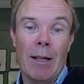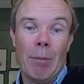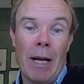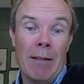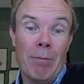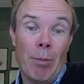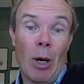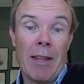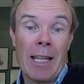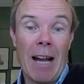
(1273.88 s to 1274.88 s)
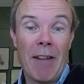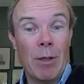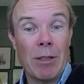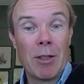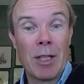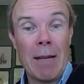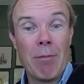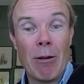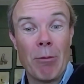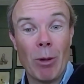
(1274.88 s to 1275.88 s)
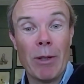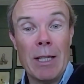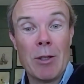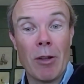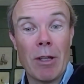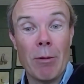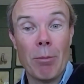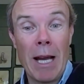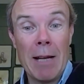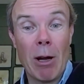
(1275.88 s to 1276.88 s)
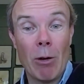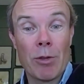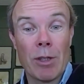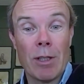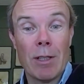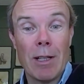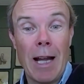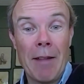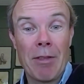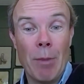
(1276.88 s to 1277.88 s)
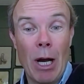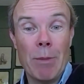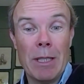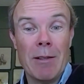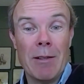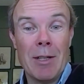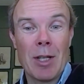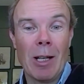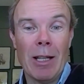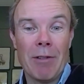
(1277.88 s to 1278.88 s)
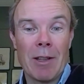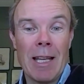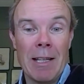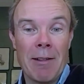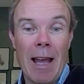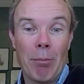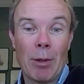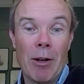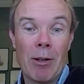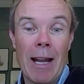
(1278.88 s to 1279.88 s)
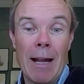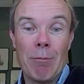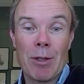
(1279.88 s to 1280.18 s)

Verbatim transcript: paid by the government to keep their employees on the payrolls at the moment, and there's a cliff at the end of that program.